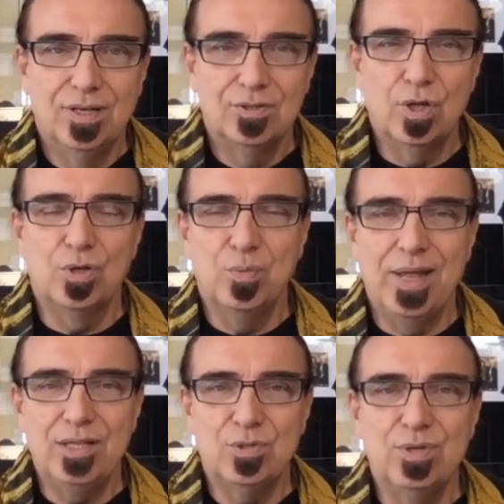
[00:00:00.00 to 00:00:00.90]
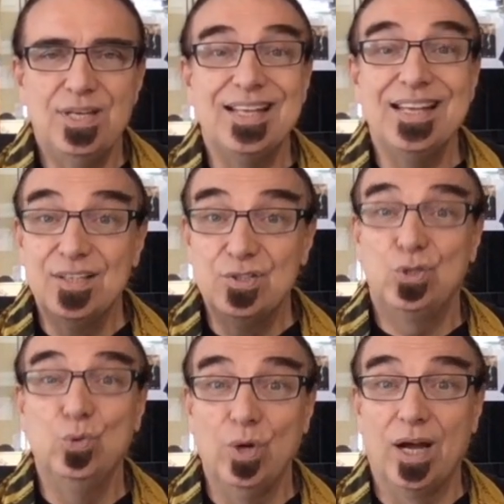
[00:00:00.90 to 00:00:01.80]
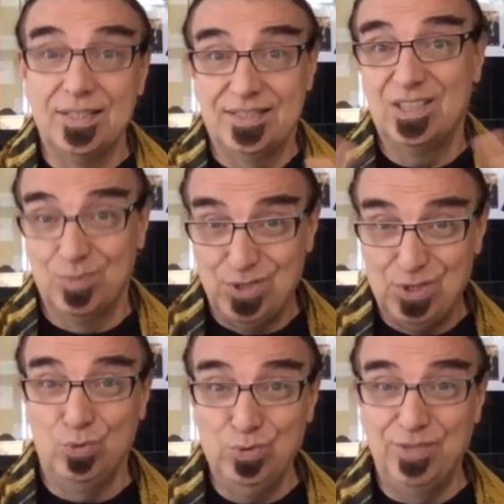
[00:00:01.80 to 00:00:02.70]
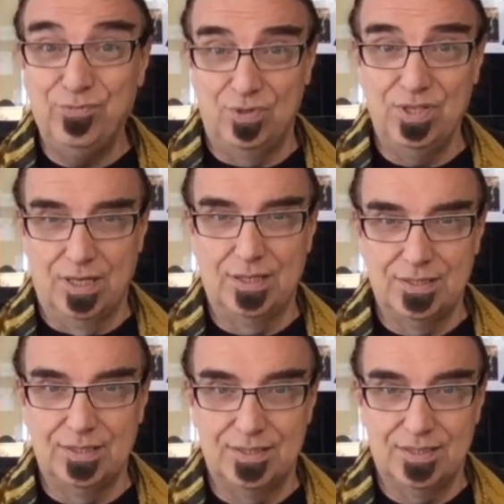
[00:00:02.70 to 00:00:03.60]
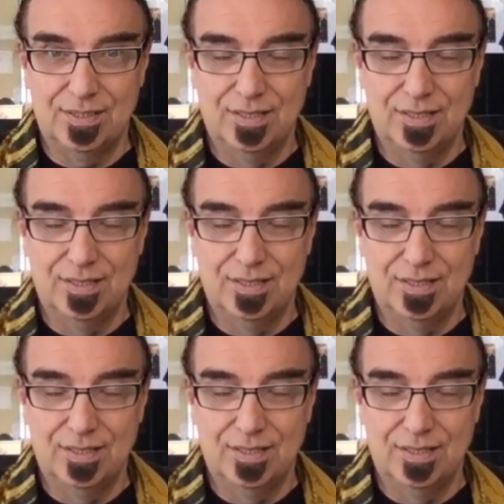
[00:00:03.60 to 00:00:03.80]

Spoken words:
documentaries and the two artists? It was two different artists.